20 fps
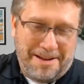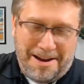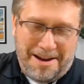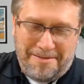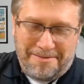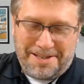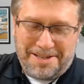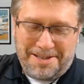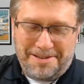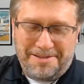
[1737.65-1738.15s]

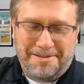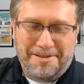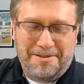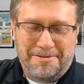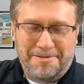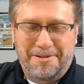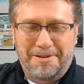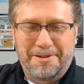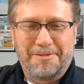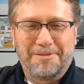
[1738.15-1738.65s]
Obviously,
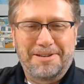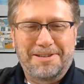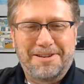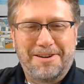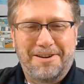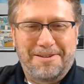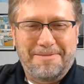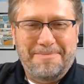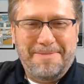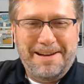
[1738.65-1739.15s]
you can only
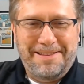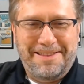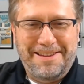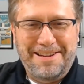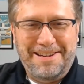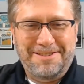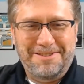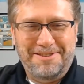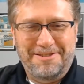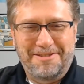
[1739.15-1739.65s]
talk about
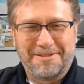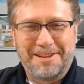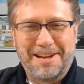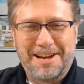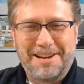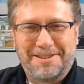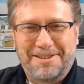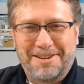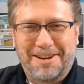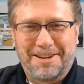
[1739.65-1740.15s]
things that you're
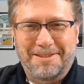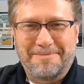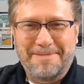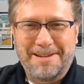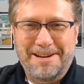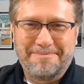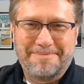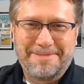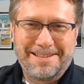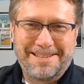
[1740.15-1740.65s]
allowed to talk
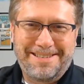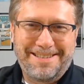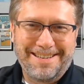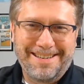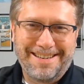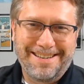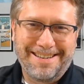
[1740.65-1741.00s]
about, but